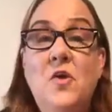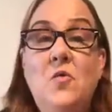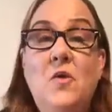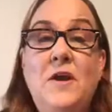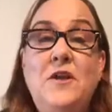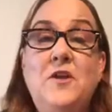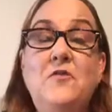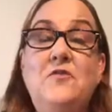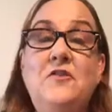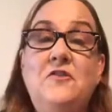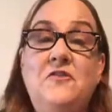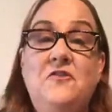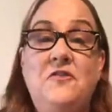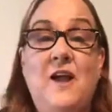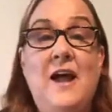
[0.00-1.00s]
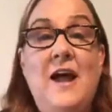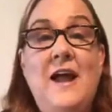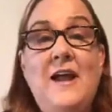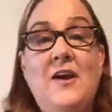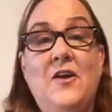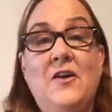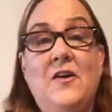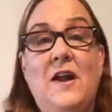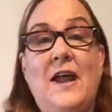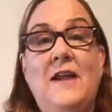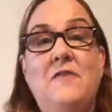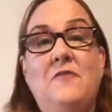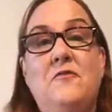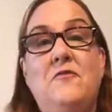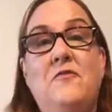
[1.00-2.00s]
what you desire
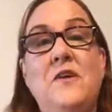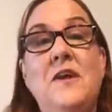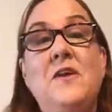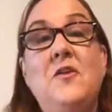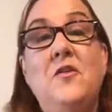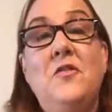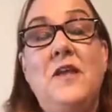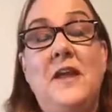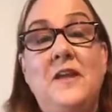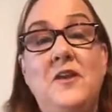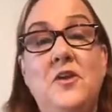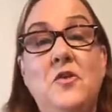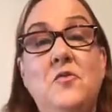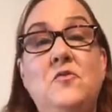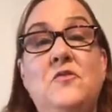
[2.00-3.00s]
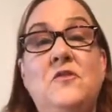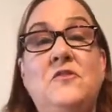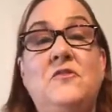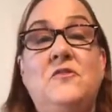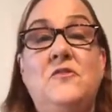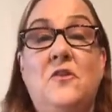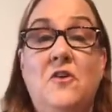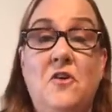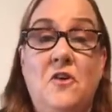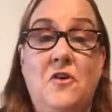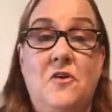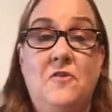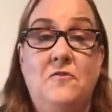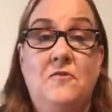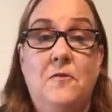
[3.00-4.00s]
and feel that you
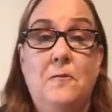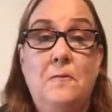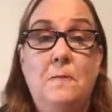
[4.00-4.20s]
deserve,